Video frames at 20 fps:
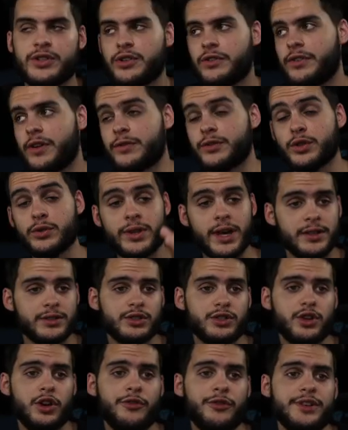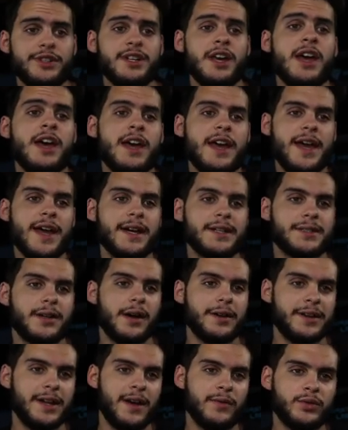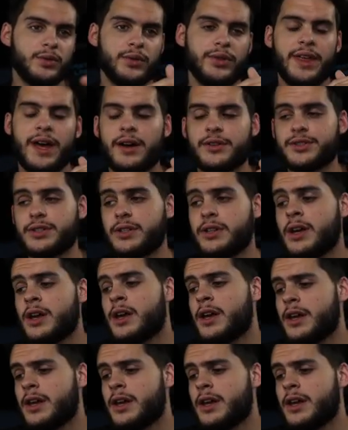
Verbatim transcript: So if you have two thousand trophies, it gets cut in half to one thousand.